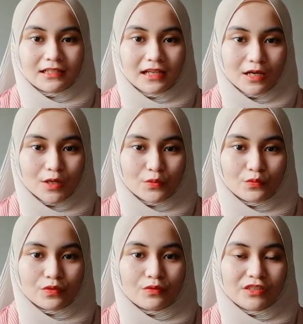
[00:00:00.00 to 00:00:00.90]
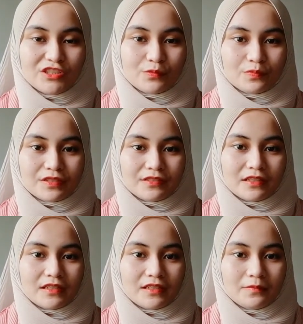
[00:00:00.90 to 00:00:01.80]
Now, we want to
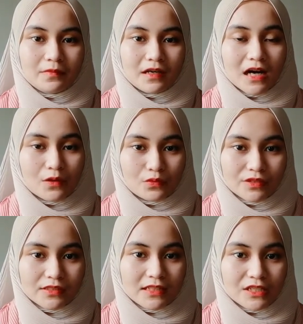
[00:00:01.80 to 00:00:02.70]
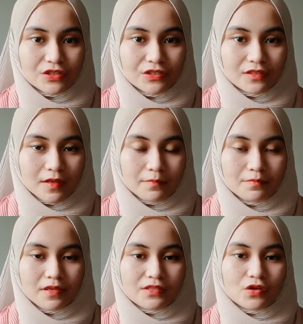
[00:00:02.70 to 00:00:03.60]
present about our selection
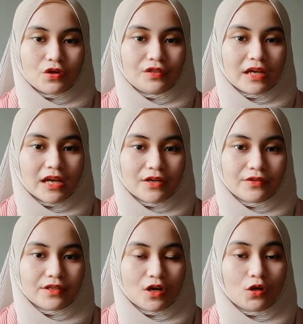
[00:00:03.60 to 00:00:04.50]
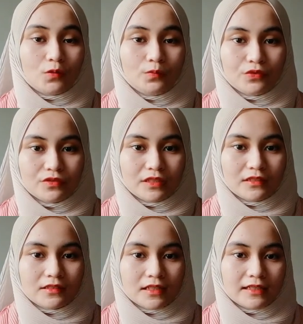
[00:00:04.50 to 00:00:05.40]
based on area of
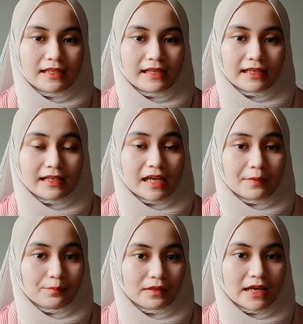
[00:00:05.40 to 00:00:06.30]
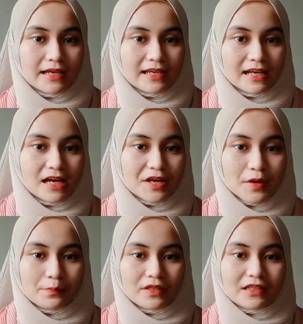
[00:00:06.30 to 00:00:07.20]
building that can apply AI
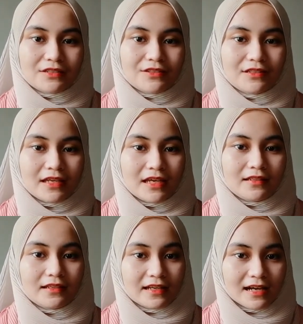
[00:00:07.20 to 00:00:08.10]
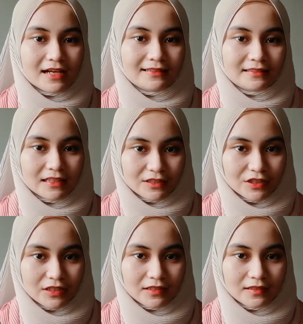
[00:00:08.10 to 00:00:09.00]
application and AI
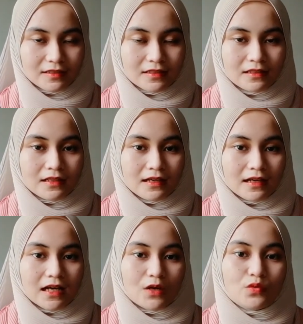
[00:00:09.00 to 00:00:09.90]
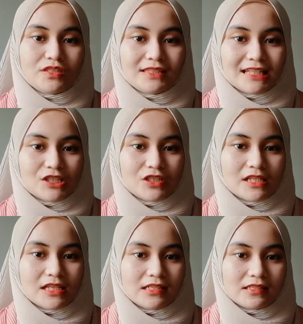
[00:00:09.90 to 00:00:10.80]
technique. Our selection
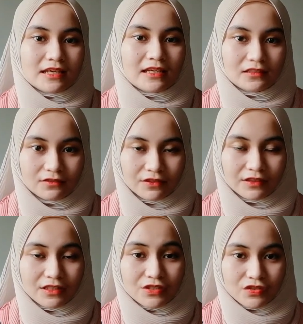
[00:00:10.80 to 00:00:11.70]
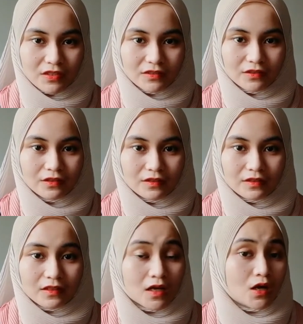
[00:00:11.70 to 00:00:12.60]
is Activity Center.
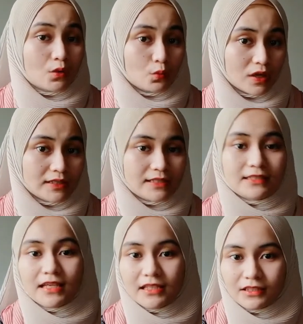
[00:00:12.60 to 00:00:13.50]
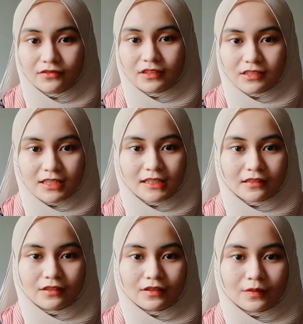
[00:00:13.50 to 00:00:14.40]
What is Activity
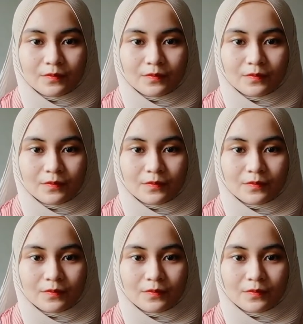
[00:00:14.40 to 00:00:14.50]
Center?